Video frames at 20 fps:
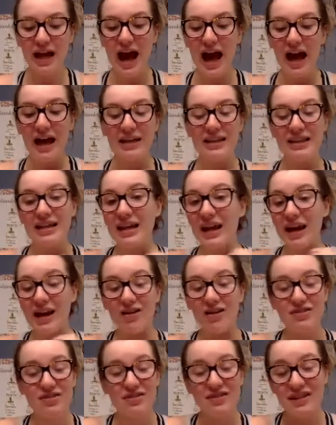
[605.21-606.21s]
I
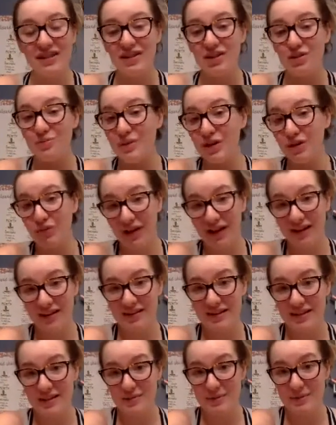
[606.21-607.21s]
also think that you'd be great at
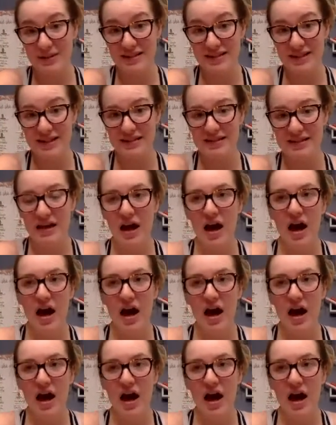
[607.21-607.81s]
this business.